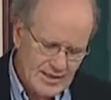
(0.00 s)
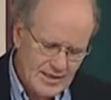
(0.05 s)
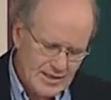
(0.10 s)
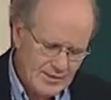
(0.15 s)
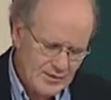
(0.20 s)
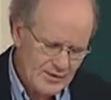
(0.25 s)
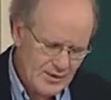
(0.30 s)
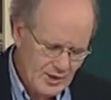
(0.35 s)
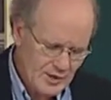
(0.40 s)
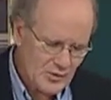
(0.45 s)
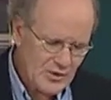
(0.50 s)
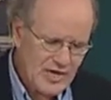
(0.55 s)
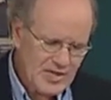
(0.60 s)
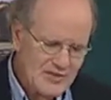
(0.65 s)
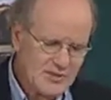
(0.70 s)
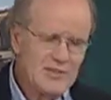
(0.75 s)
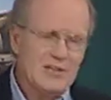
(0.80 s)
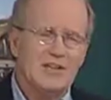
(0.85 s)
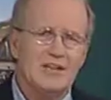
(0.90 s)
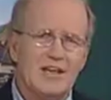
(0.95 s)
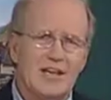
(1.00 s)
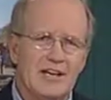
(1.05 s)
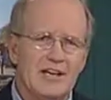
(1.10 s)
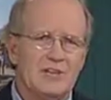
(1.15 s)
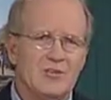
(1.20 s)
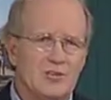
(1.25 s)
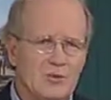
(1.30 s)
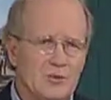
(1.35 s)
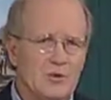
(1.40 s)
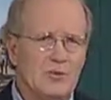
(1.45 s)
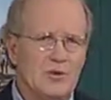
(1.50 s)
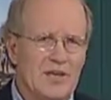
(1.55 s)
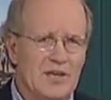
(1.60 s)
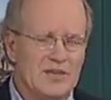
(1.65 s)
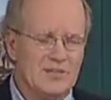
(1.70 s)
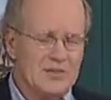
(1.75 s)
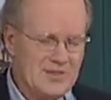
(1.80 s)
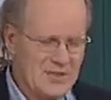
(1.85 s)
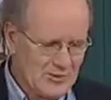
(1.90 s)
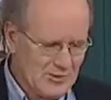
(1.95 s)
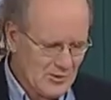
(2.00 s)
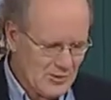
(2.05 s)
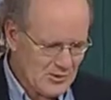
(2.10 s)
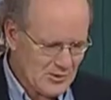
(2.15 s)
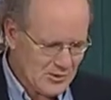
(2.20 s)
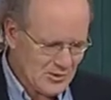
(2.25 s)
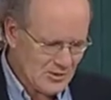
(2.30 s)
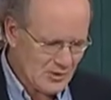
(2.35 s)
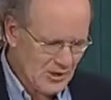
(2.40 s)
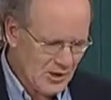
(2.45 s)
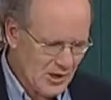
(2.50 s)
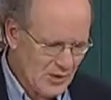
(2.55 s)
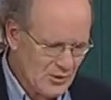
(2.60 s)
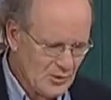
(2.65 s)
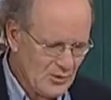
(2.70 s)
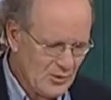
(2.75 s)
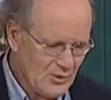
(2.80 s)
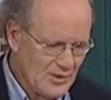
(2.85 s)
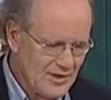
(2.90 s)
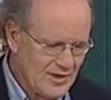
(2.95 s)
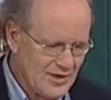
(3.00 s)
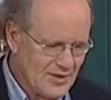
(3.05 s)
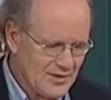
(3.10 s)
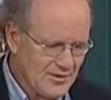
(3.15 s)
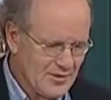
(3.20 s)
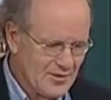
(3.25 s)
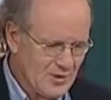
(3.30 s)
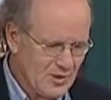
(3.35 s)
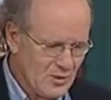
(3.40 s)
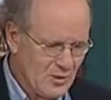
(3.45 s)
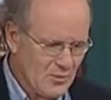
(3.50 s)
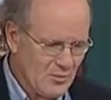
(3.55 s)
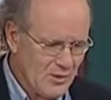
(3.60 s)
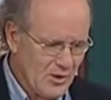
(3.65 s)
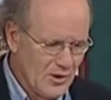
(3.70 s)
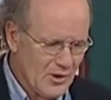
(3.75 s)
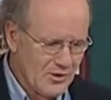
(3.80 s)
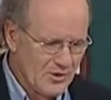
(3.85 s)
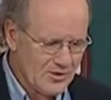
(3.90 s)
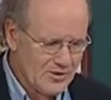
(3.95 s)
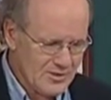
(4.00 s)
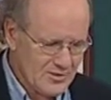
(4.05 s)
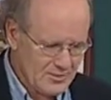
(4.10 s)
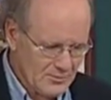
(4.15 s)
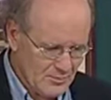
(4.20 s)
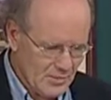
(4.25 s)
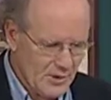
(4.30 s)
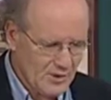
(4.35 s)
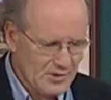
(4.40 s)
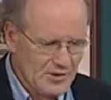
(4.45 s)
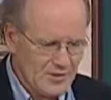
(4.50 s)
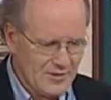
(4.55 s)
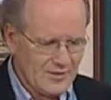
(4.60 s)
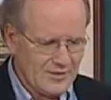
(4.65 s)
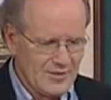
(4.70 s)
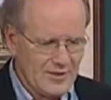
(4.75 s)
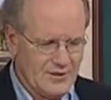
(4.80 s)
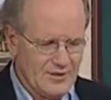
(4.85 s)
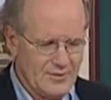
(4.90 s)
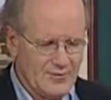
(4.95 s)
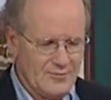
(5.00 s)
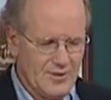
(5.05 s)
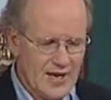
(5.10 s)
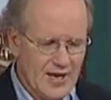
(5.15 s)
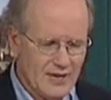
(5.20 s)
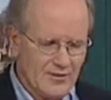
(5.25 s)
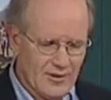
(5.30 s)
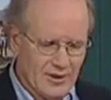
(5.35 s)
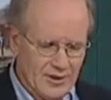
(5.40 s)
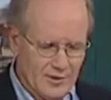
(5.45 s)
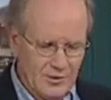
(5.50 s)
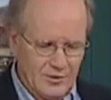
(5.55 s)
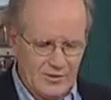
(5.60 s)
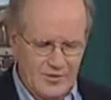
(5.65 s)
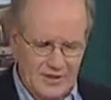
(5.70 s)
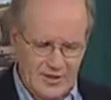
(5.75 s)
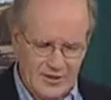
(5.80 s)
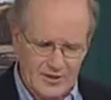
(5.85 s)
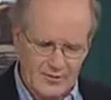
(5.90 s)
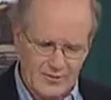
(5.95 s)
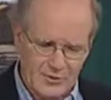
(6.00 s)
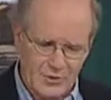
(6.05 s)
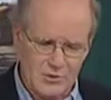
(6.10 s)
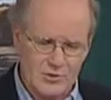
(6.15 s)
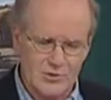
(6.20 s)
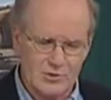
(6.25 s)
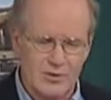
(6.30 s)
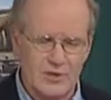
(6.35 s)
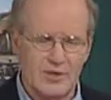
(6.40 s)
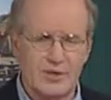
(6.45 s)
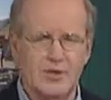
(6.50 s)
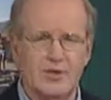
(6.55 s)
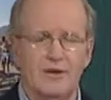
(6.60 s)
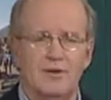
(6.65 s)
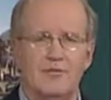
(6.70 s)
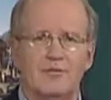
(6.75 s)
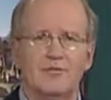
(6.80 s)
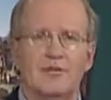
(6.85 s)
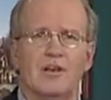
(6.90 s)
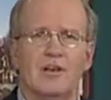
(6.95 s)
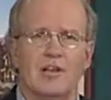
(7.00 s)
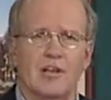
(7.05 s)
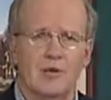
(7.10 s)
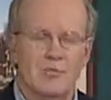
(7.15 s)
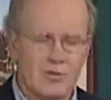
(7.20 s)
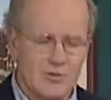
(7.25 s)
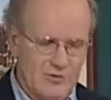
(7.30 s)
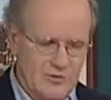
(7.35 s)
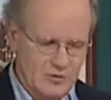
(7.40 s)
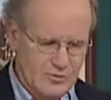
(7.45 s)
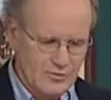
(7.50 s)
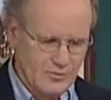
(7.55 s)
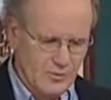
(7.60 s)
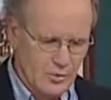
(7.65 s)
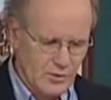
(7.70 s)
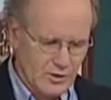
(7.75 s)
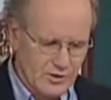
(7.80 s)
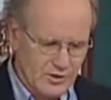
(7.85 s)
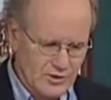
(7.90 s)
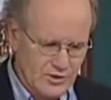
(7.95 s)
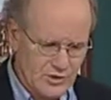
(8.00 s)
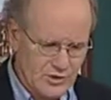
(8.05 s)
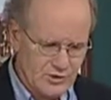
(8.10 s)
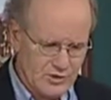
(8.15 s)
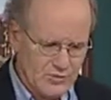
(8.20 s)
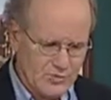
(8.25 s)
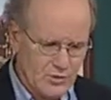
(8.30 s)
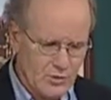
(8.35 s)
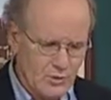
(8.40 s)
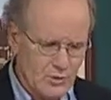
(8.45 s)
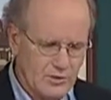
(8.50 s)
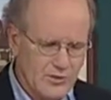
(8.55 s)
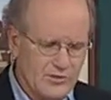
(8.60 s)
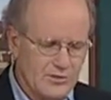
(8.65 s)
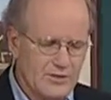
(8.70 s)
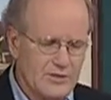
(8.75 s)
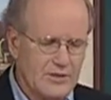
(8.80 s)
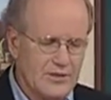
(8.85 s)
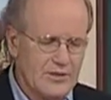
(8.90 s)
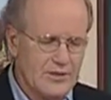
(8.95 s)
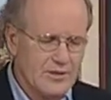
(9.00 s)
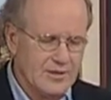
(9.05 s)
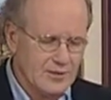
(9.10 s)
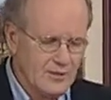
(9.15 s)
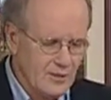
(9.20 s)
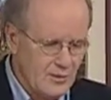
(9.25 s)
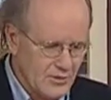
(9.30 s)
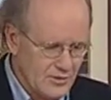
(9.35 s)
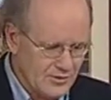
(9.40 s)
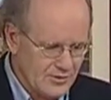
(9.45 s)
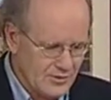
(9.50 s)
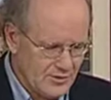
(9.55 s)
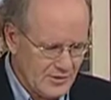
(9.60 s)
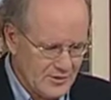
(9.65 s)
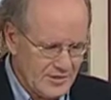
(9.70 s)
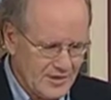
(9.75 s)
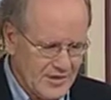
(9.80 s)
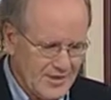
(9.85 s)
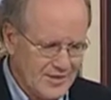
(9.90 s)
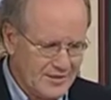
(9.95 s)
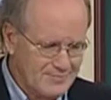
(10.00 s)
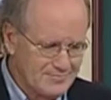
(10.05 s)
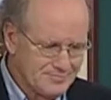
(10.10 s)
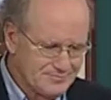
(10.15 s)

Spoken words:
The year 1992, not that long ago, the year marking the 500th anniversary of Columbus's voyage, of course, across the Atlantic.